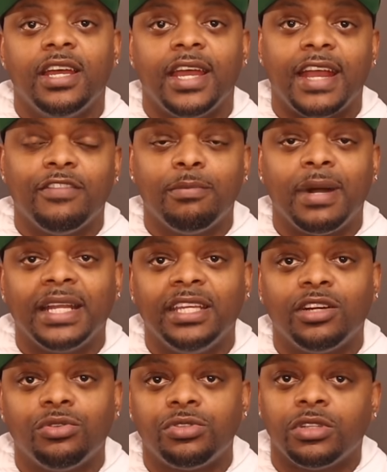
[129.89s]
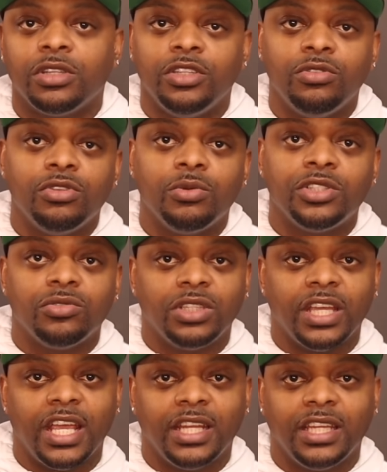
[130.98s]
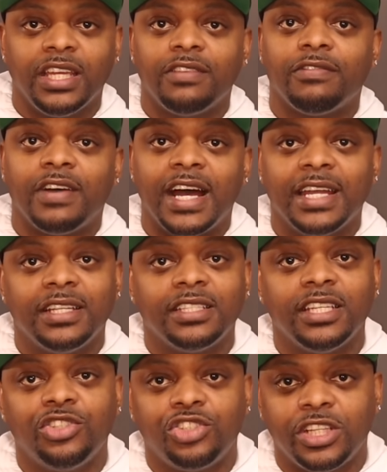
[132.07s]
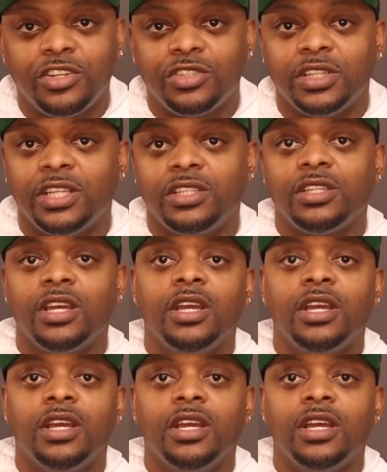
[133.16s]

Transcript: Everybody else, you do what you can to get 5 to 10 shares of this,